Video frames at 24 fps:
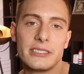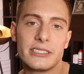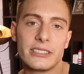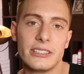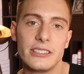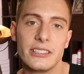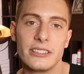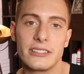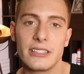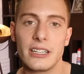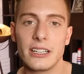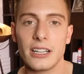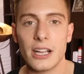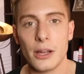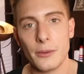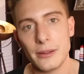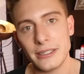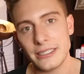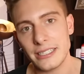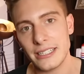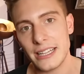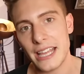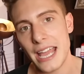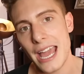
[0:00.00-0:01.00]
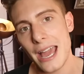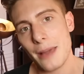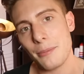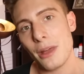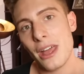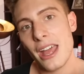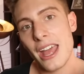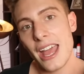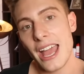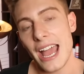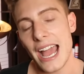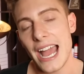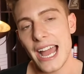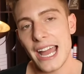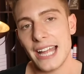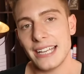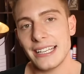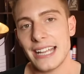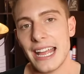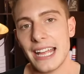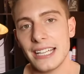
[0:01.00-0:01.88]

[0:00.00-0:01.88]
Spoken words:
So you just gotta go into the app and